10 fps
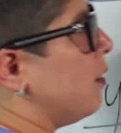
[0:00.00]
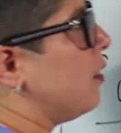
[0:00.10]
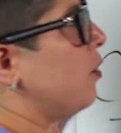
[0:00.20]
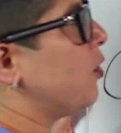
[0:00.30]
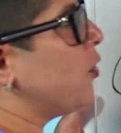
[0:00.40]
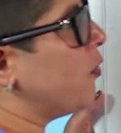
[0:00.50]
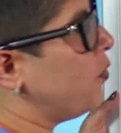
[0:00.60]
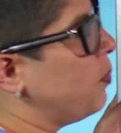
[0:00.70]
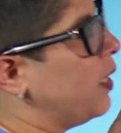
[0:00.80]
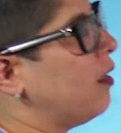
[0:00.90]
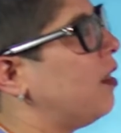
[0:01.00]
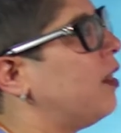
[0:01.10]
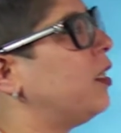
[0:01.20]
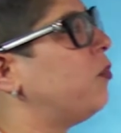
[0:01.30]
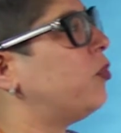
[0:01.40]
this history of
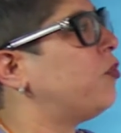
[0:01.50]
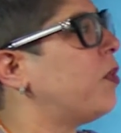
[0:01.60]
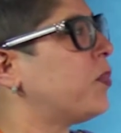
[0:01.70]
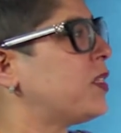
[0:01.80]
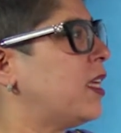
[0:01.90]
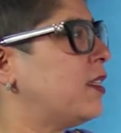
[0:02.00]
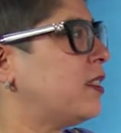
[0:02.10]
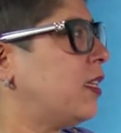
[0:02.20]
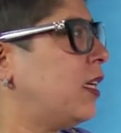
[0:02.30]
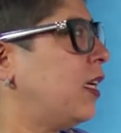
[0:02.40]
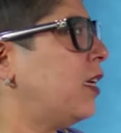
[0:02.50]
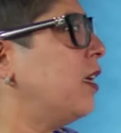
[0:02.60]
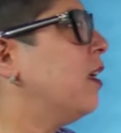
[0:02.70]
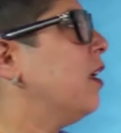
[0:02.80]
humankind, we're representing